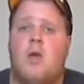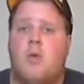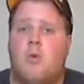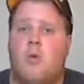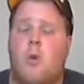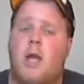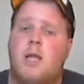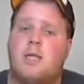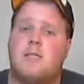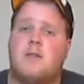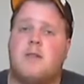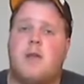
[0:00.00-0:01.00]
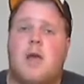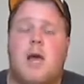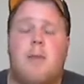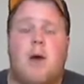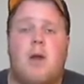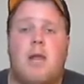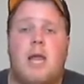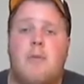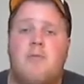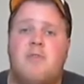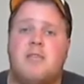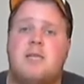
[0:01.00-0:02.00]
One is about
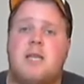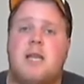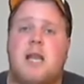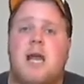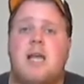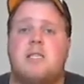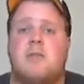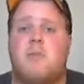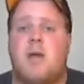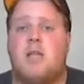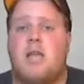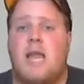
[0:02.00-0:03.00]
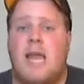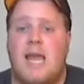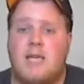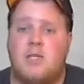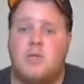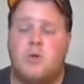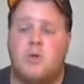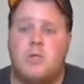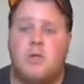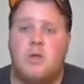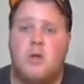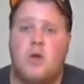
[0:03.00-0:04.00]
him visiting Esteban de
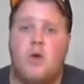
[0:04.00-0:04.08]
Jesus,